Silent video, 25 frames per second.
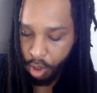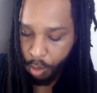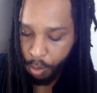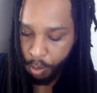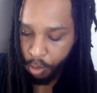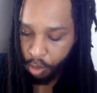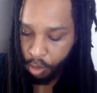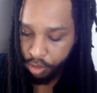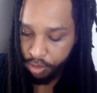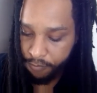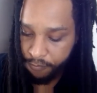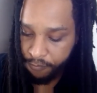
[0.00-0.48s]

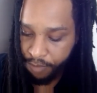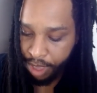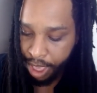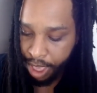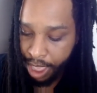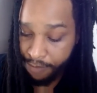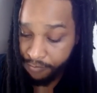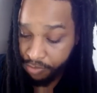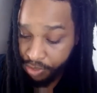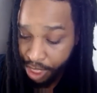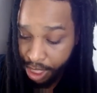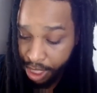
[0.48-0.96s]
More than
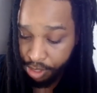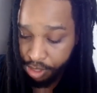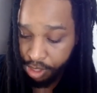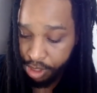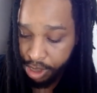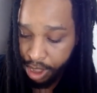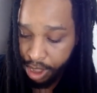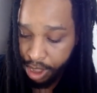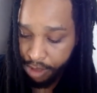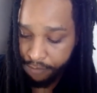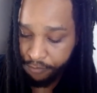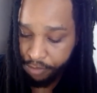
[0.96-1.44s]
5,000
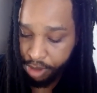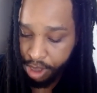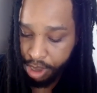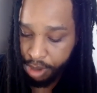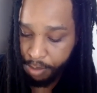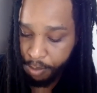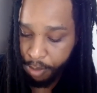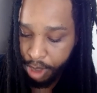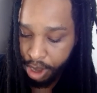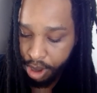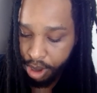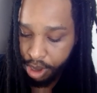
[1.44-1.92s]

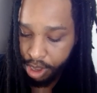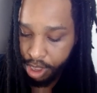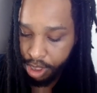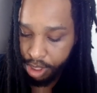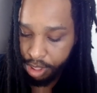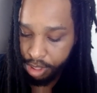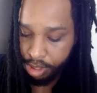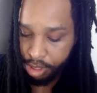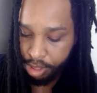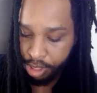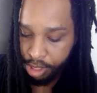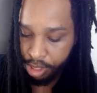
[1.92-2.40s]
African
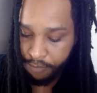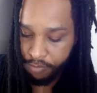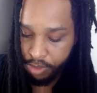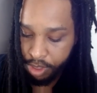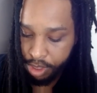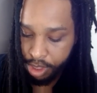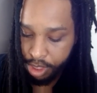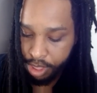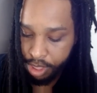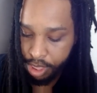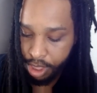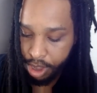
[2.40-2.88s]
Americans
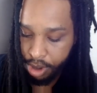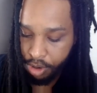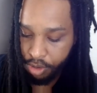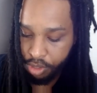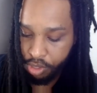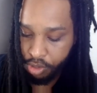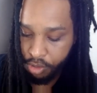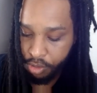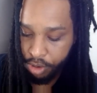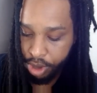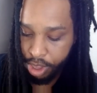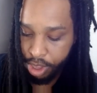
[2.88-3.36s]
lived in the
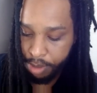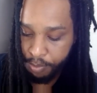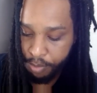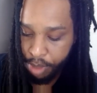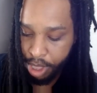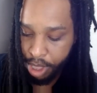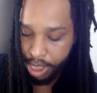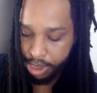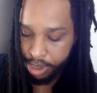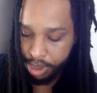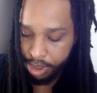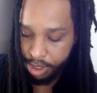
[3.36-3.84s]
territory in
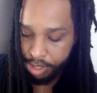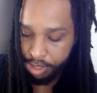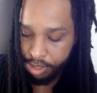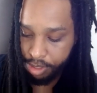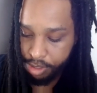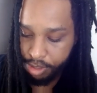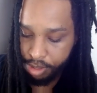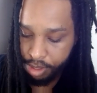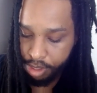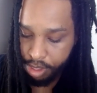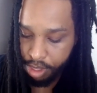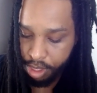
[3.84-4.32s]

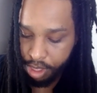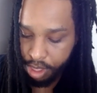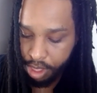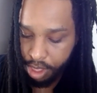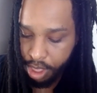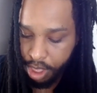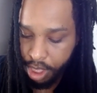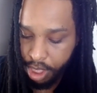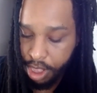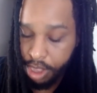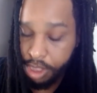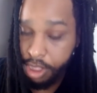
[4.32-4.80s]
bondage.
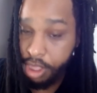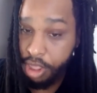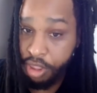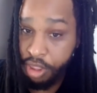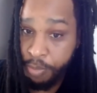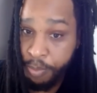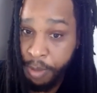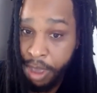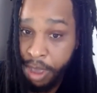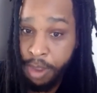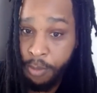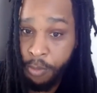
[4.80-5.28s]

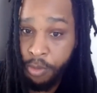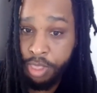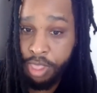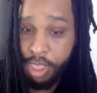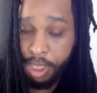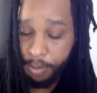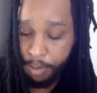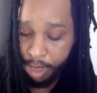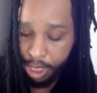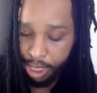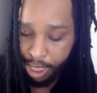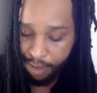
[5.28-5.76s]
Despite what
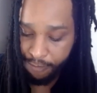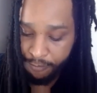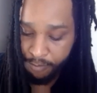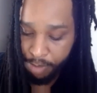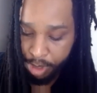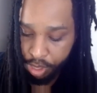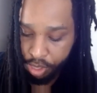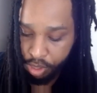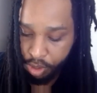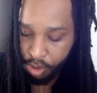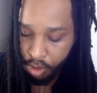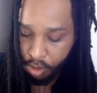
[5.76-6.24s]
they may have
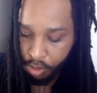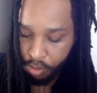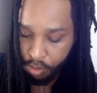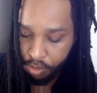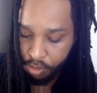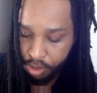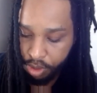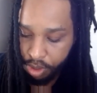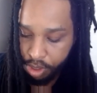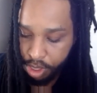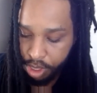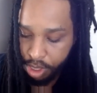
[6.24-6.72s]
been
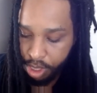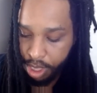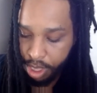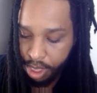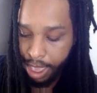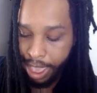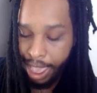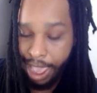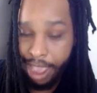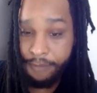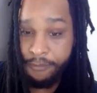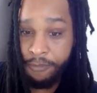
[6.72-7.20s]
told,
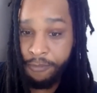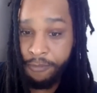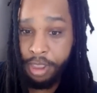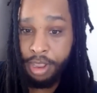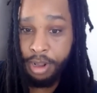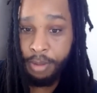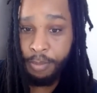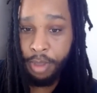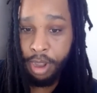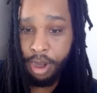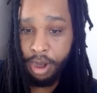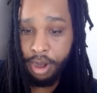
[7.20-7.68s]

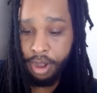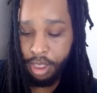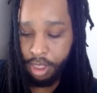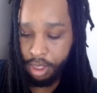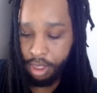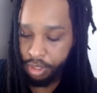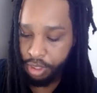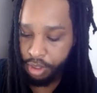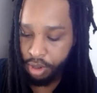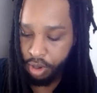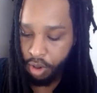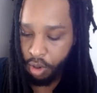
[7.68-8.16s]
African
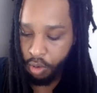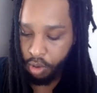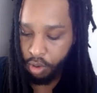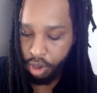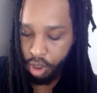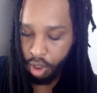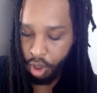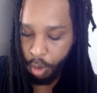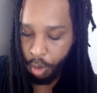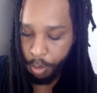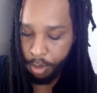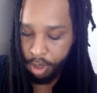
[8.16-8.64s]
Americans in
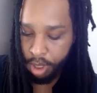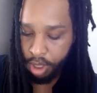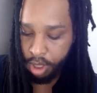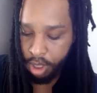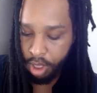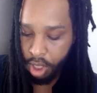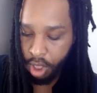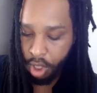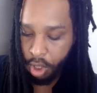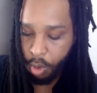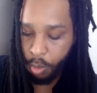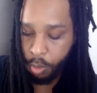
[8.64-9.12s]
Oklahoma
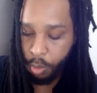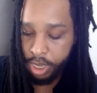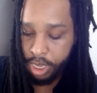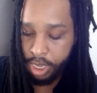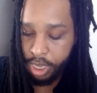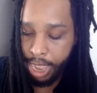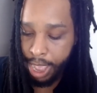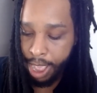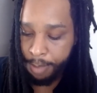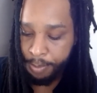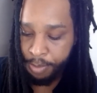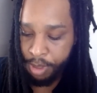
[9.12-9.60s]
would
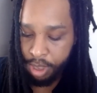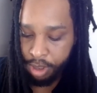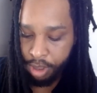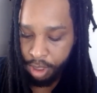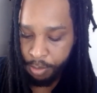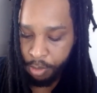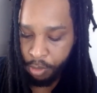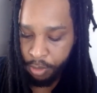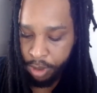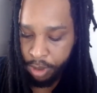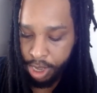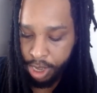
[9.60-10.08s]
not be
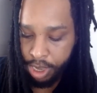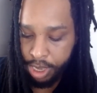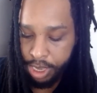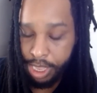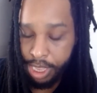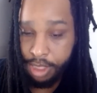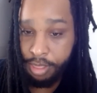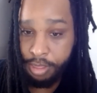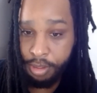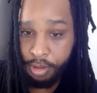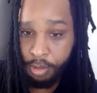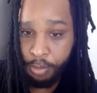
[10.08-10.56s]
liberated
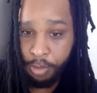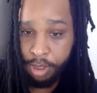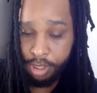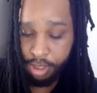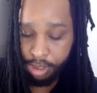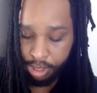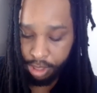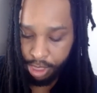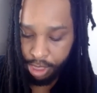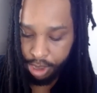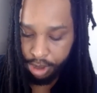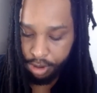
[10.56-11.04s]
until much
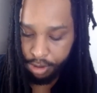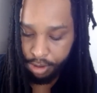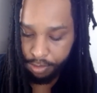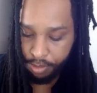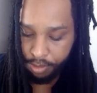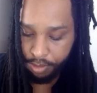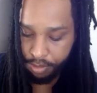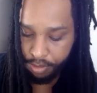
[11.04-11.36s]
later.